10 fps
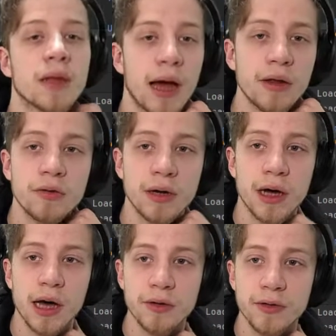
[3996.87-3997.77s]

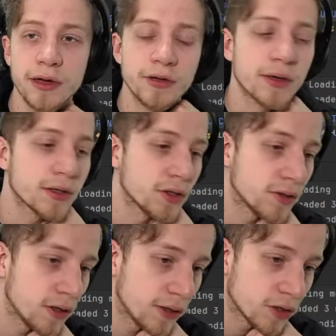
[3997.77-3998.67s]
Yeah, you are
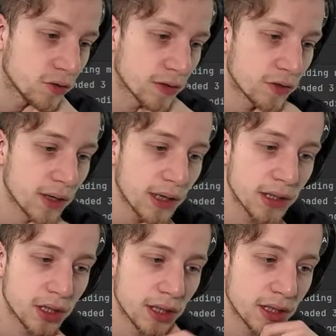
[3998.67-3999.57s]
sure that you are
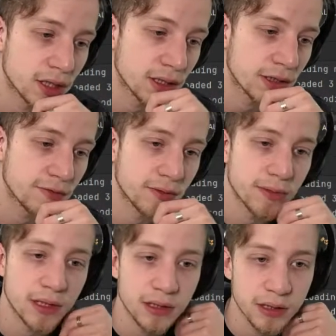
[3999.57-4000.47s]
launching it
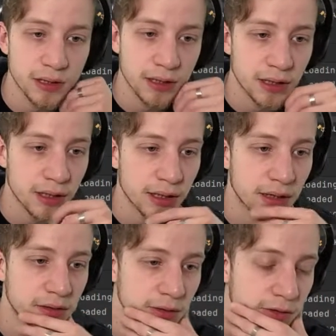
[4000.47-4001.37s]
from the
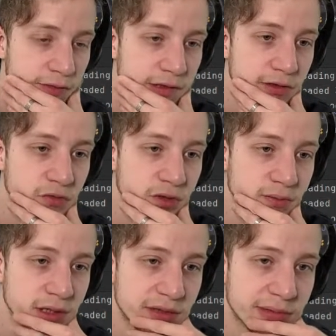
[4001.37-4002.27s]
right, otherwise it wouldn't
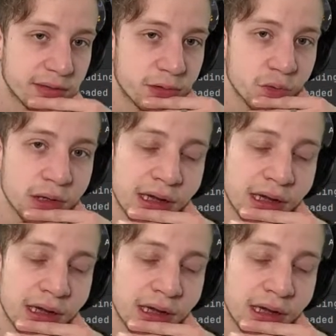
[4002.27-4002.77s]
be debug mode.